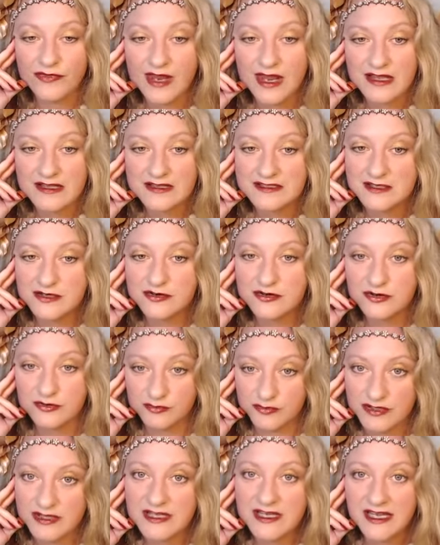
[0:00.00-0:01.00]
so you're
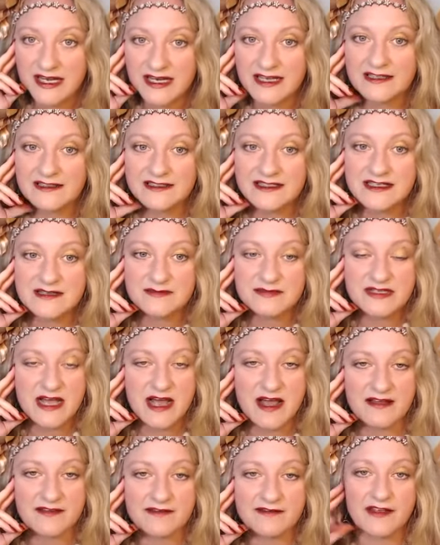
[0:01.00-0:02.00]
really getting a deep
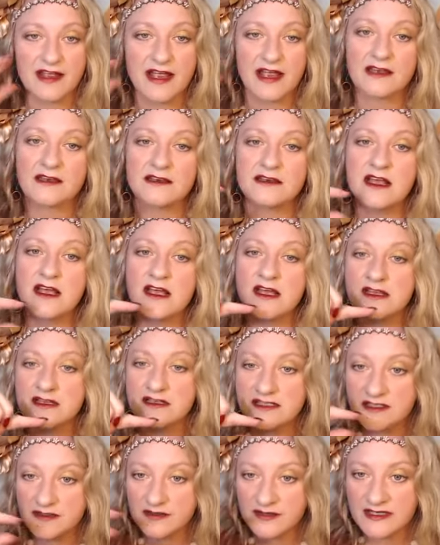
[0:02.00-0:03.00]
dive. And
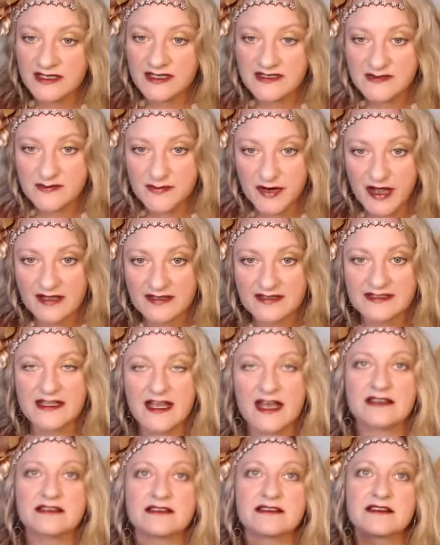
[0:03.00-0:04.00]
during this
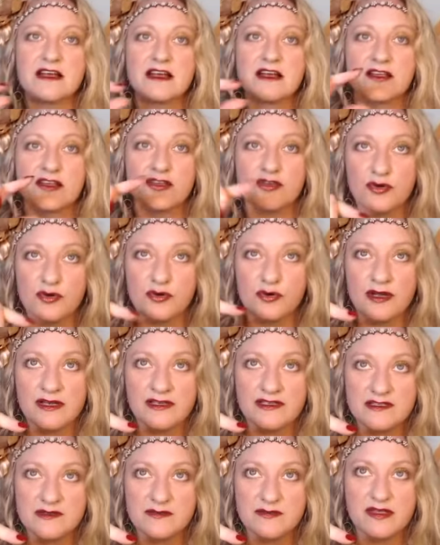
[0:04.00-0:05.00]
process, you're
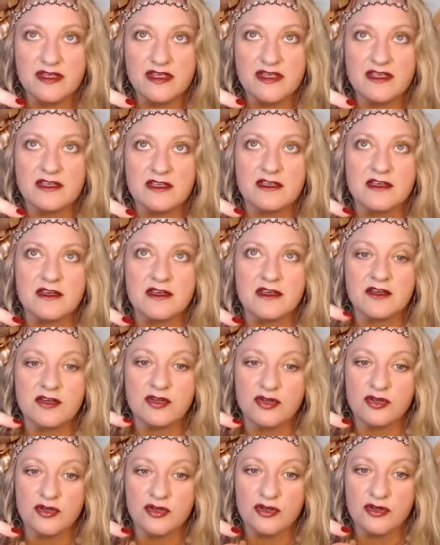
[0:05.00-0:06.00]
going to be
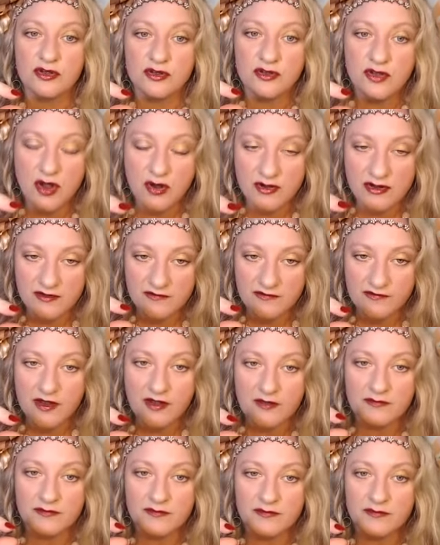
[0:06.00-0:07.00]
going
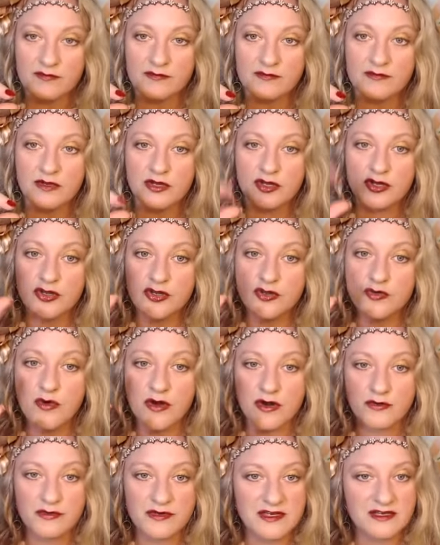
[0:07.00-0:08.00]
from who you
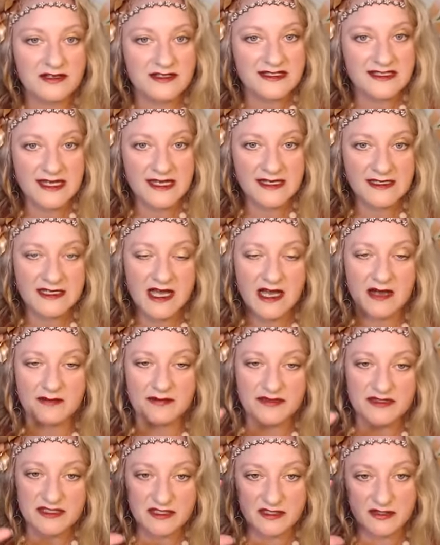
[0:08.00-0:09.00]
were when you signed
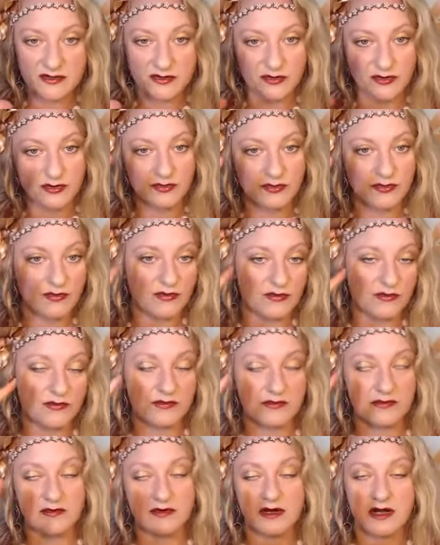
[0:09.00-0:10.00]
up to
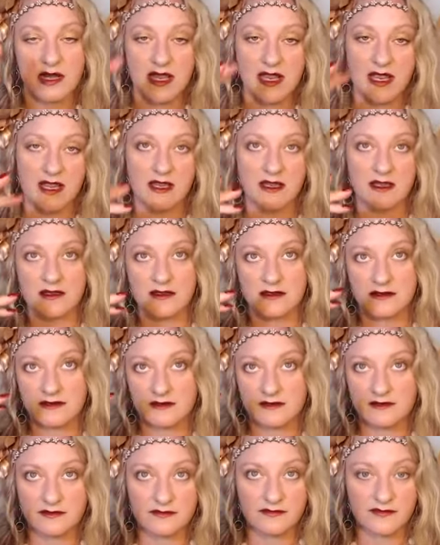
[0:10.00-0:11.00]

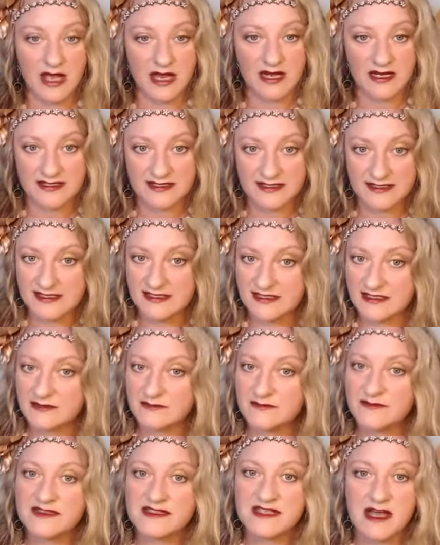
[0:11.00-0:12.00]
a kind of
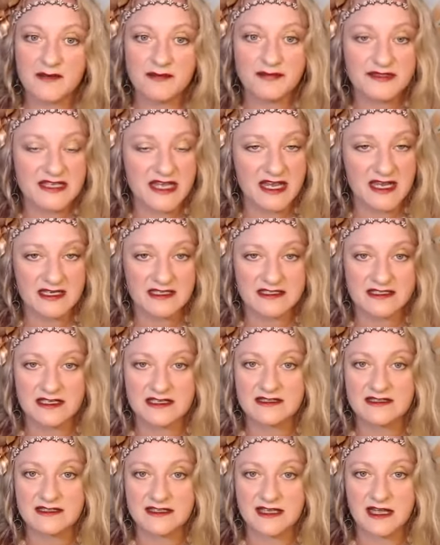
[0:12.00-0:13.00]
systems update
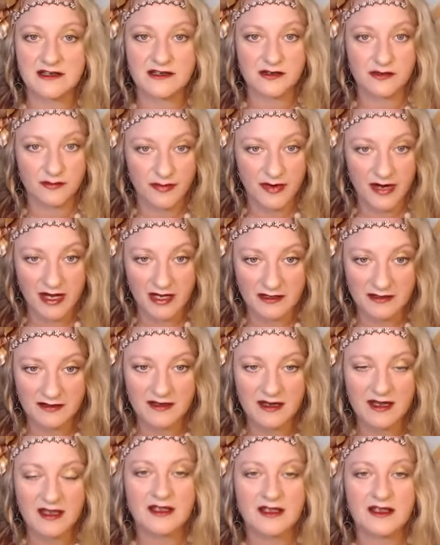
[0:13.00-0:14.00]
inside your
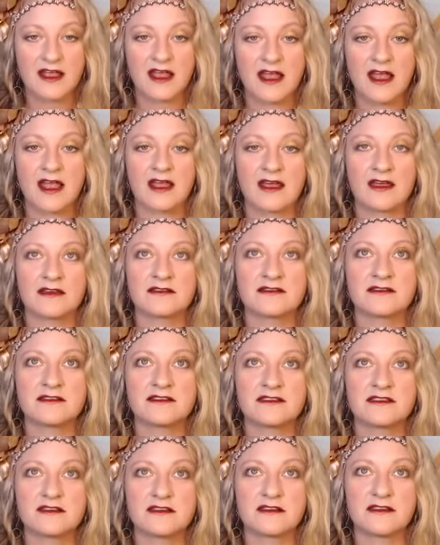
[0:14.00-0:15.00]
brain,
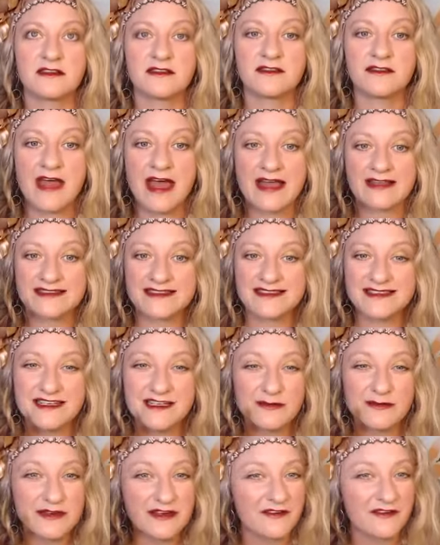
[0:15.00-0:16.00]
and that's a
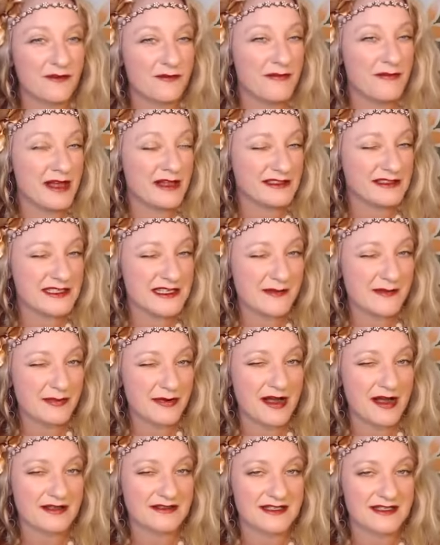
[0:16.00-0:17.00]
little bit of a melty
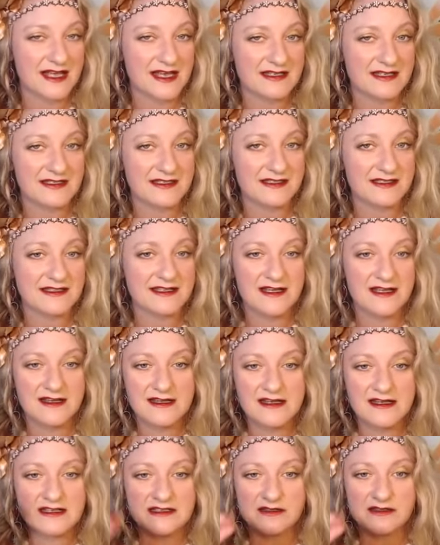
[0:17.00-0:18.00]
process.
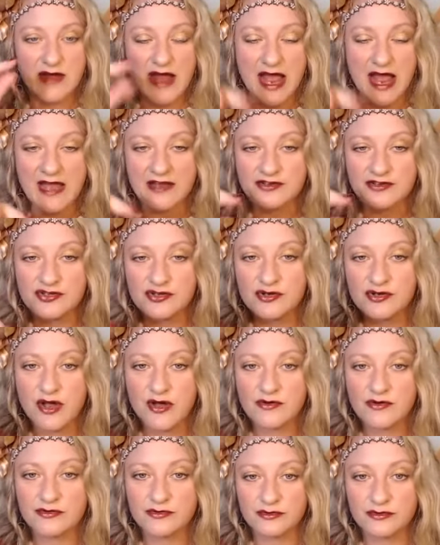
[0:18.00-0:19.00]
So as you
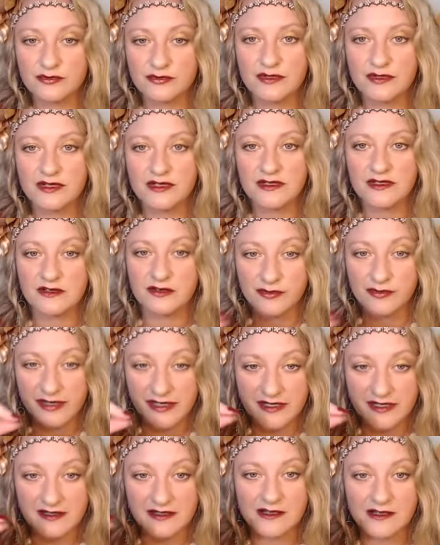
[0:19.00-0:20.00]
go through the
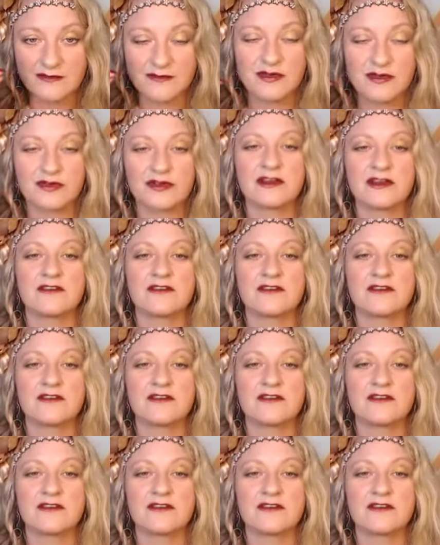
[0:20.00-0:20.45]
curriculum, you're going to